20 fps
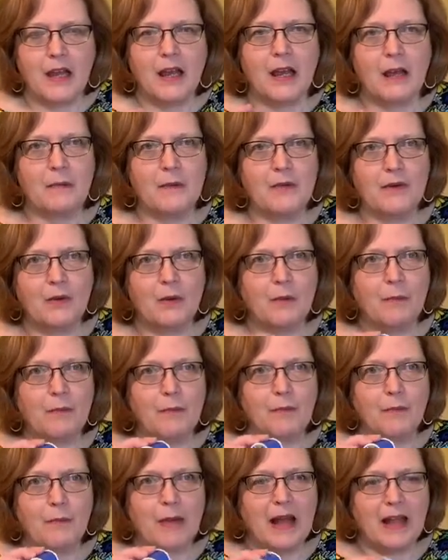Uh, so
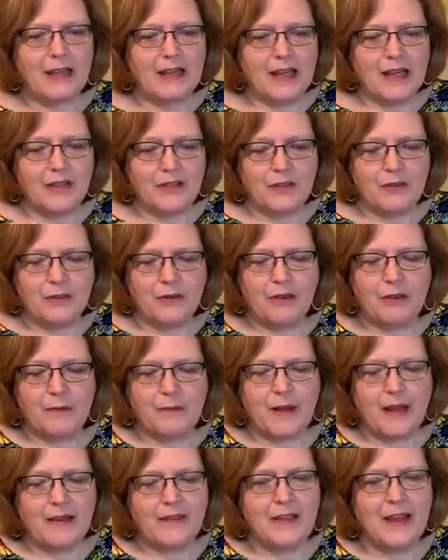polyester
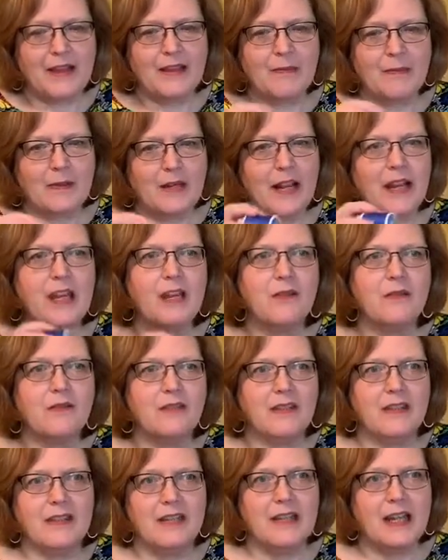thread, that's what I
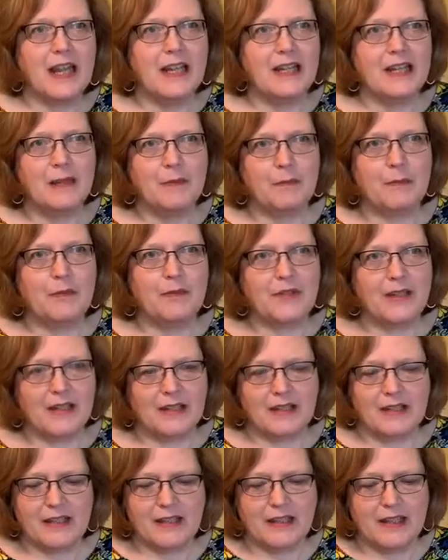use ninety percent
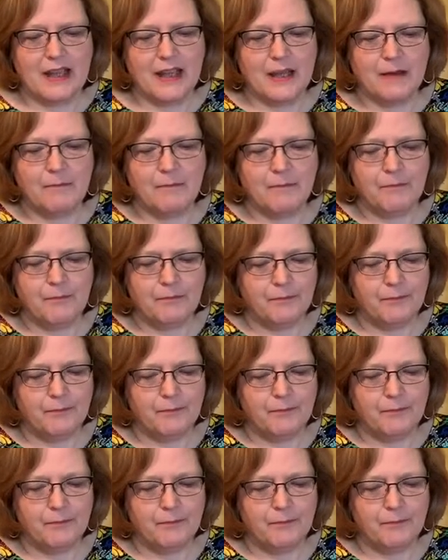of the time.